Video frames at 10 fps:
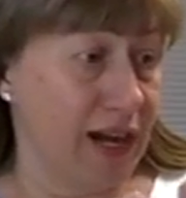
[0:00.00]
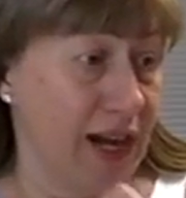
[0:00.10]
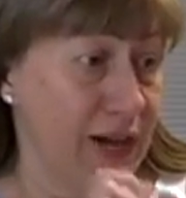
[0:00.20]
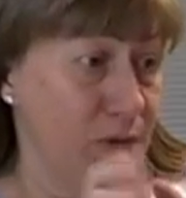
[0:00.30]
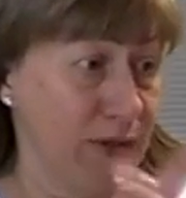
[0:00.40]

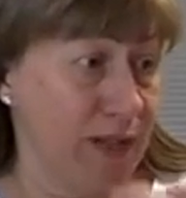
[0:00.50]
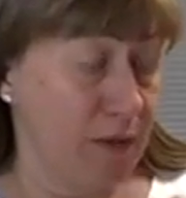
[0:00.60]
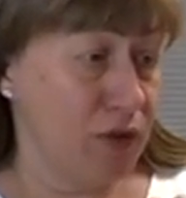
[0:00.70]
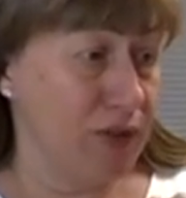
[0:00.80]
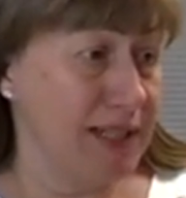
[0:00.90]
i want
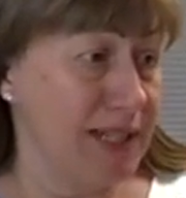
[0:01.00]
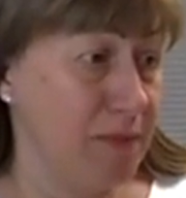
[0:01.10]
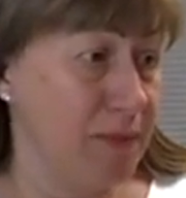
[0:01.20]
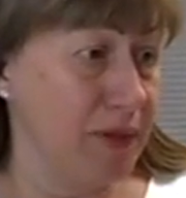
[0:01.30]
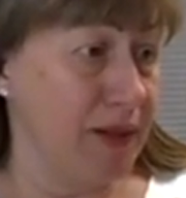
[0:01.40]
them to
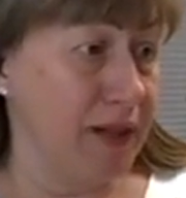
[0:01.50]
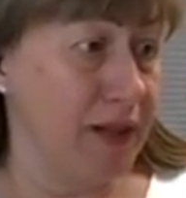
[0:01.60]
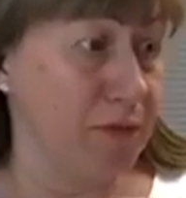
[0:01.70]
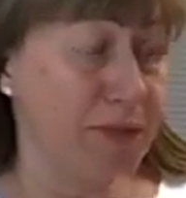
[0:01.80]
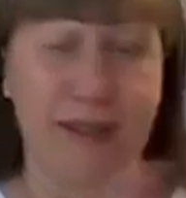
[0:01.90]
sleep
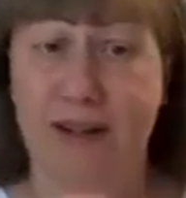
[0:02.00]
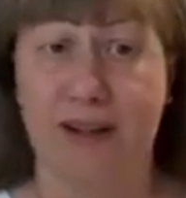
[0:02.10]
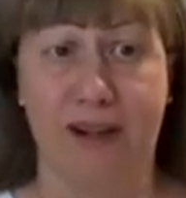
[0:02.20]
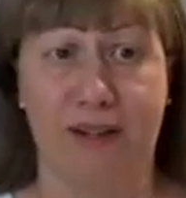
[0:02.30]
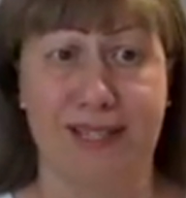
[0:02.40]
but they're
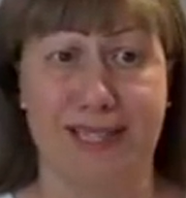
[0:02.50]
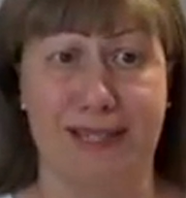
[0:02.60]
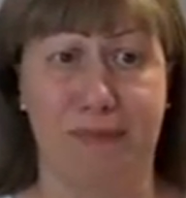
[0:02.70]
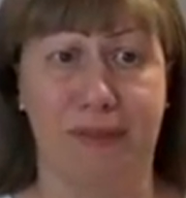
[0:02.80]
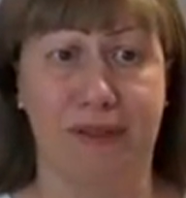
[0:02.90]
not going to
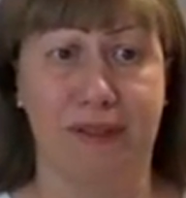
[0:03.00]
sleep